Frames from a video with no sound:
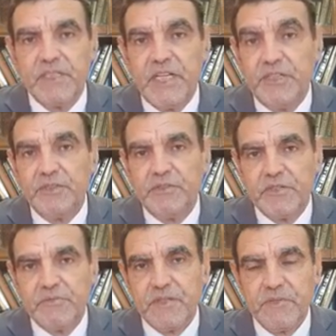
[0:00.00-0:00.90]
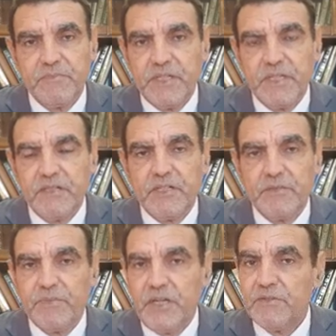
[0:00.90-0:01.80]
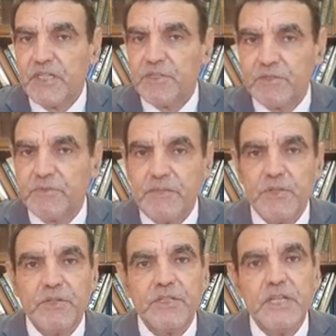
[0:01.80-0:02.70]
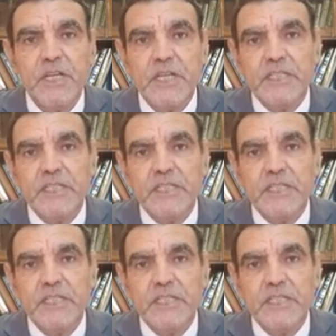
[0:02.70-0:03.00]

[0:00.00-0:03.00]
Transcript: dangerous compounds and some chemicals.